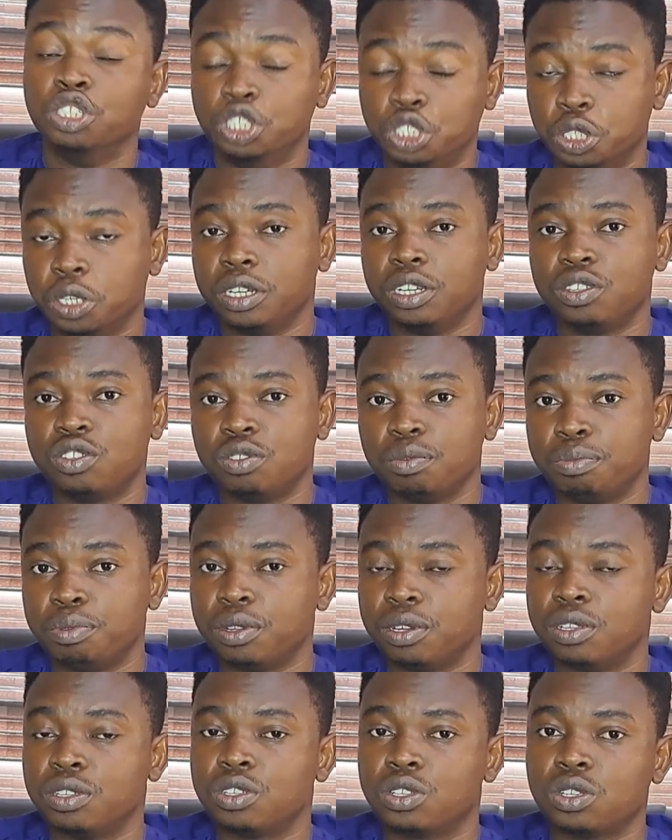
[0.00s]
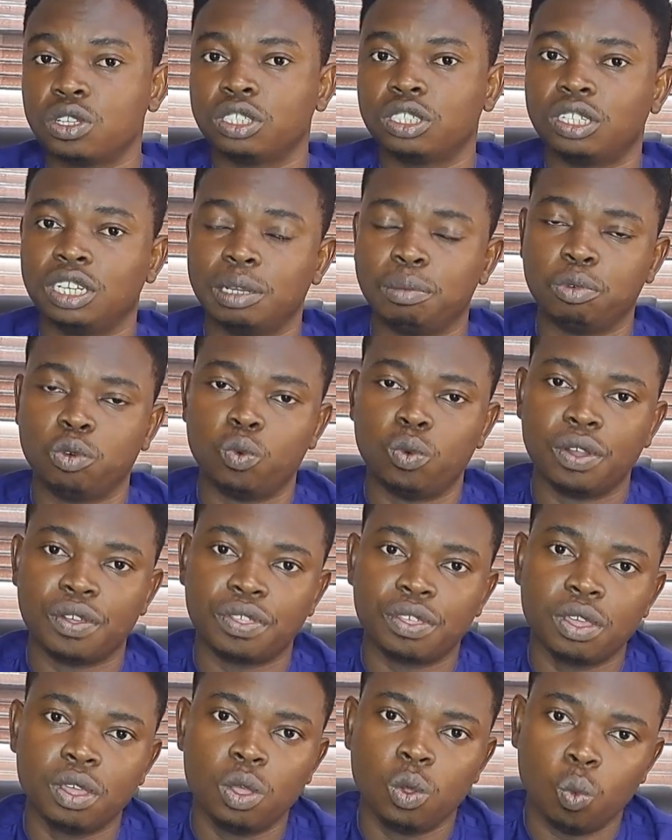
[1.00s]
journey to building sustainable
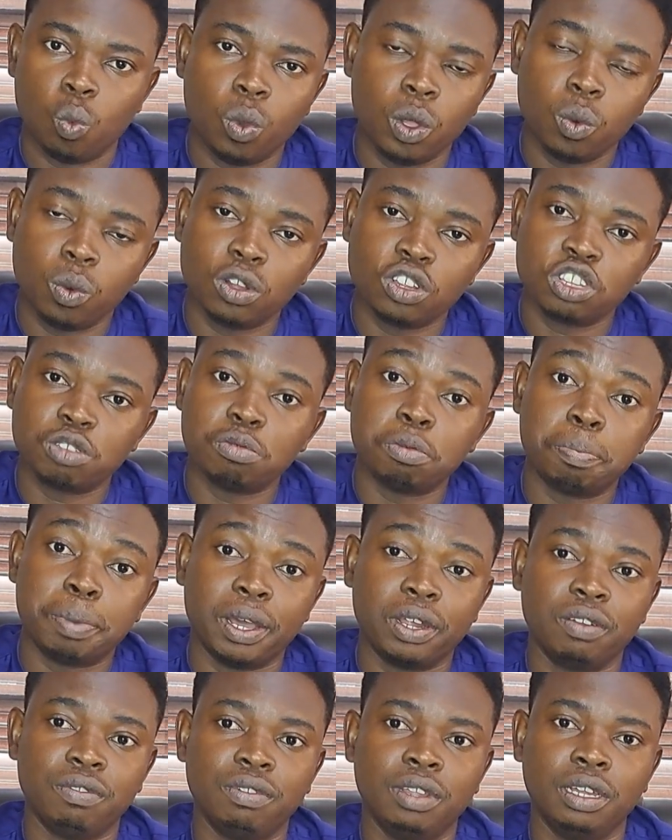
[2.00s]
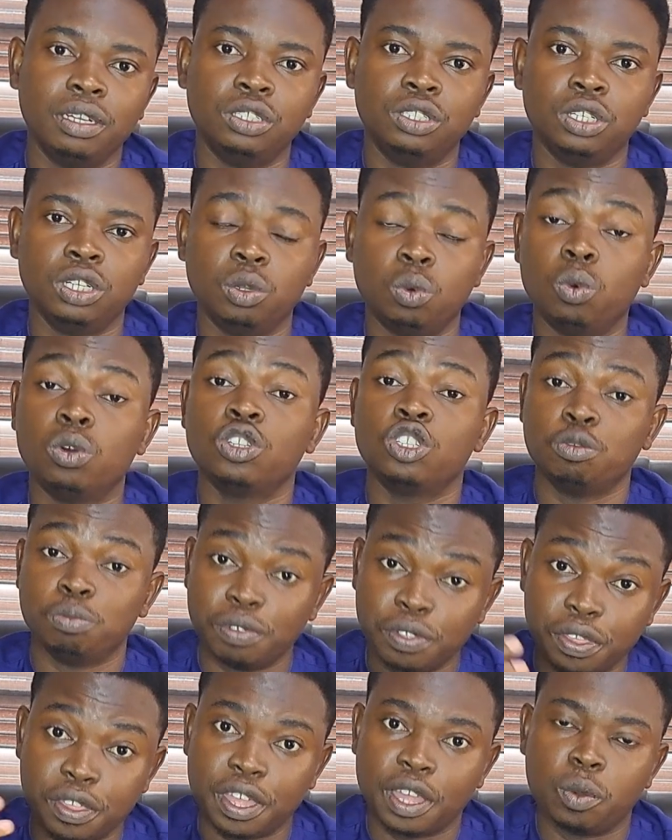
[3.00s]
wealth. We want to be part of that journey. We want to
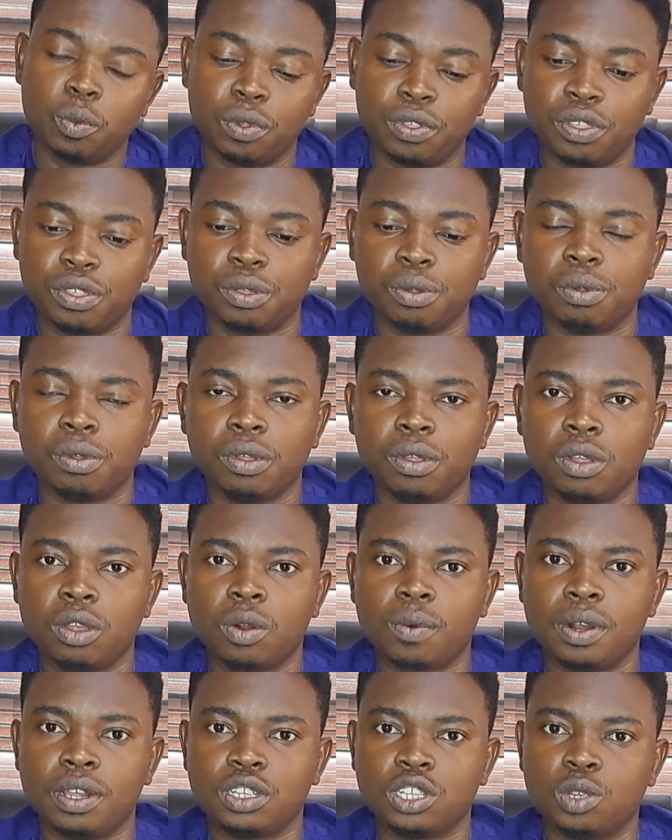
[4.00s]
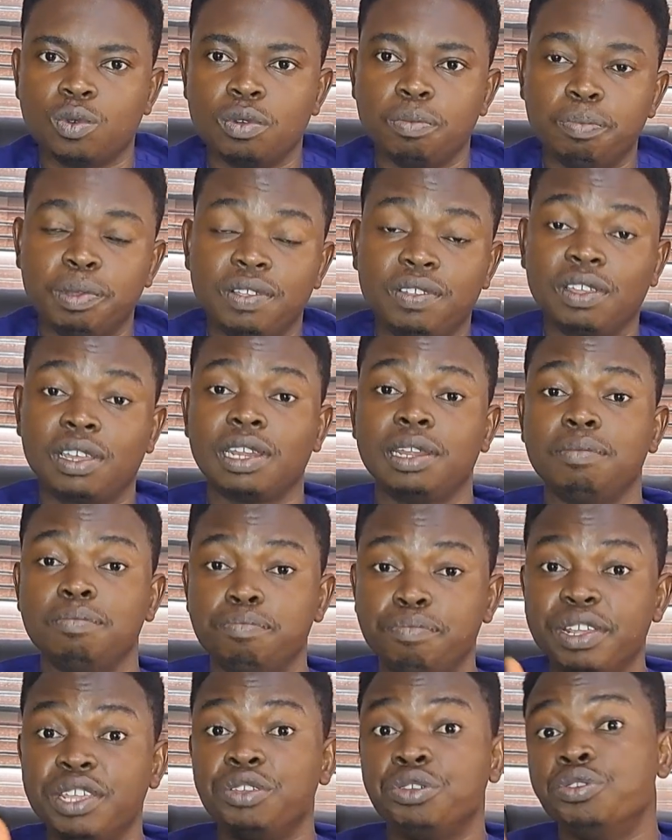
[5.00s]
be there with you, right? So we basically
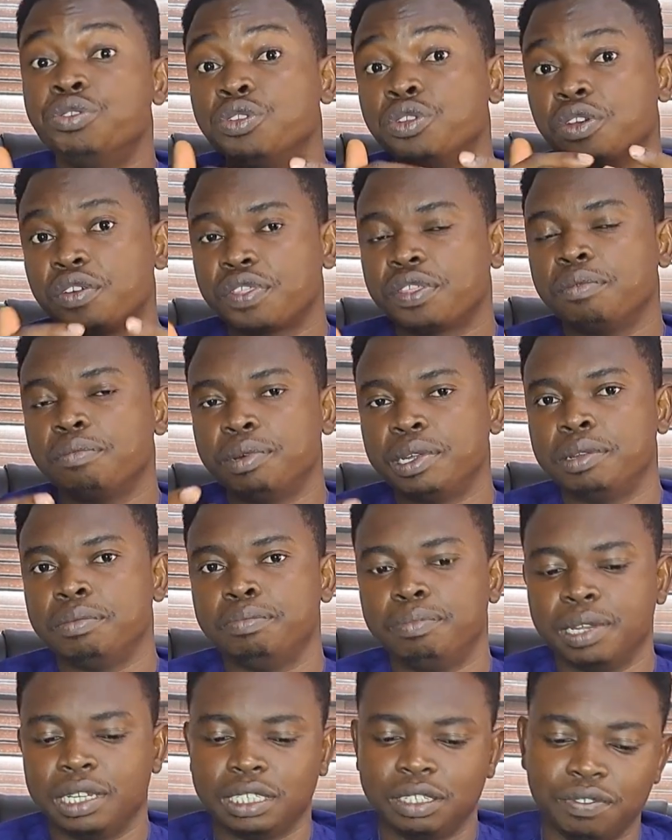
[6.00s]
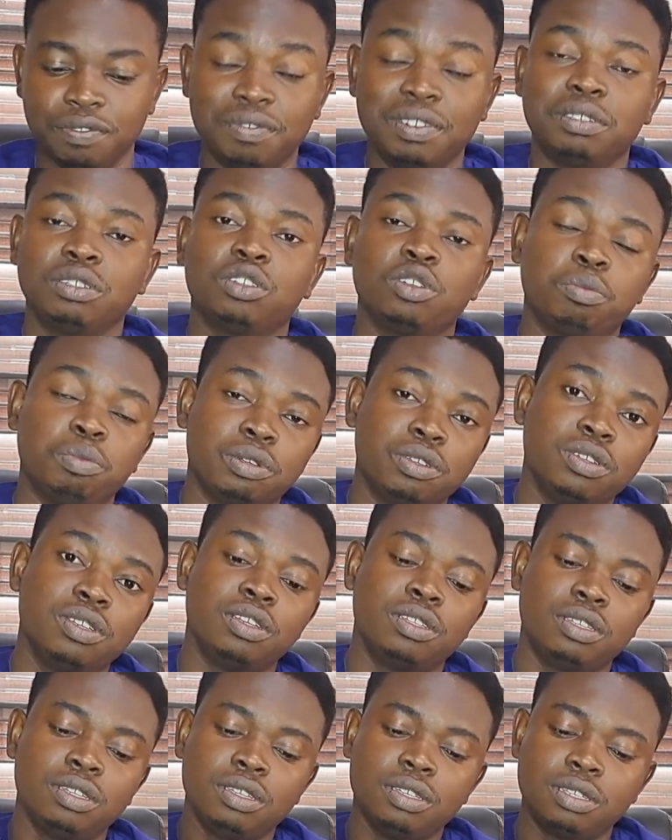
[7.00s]
bring you nothing but the best investment
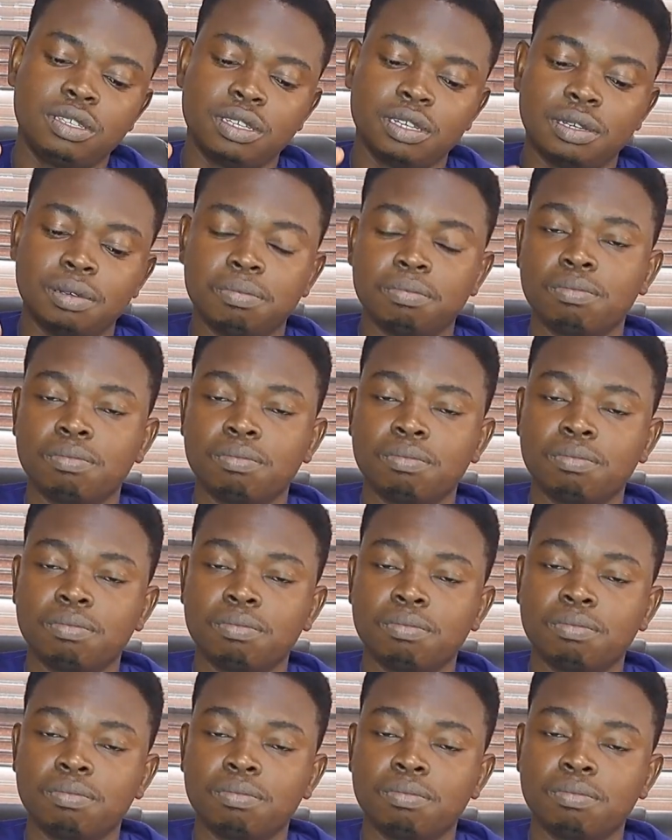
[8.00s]
opportunities,